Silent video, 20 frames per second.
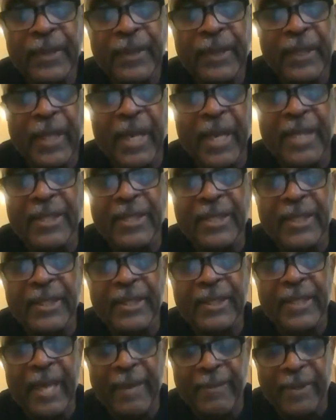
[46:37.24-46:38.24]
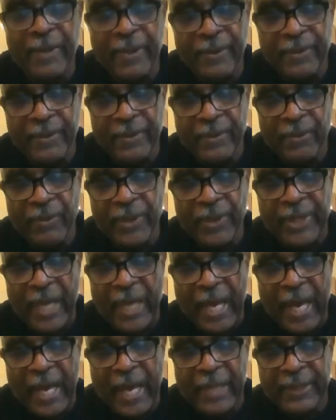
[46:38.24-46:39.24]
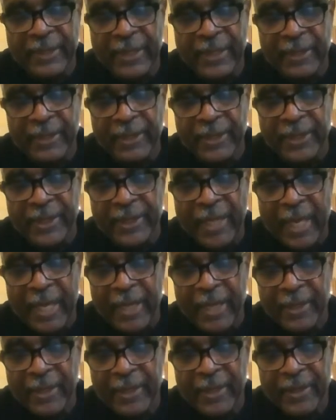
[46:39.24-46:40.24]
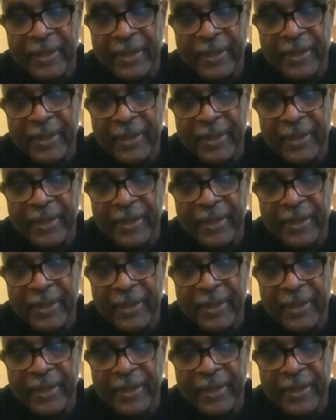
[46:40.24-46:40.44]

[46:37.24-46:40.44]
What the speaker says: Ancient Kemet was a high-tech society.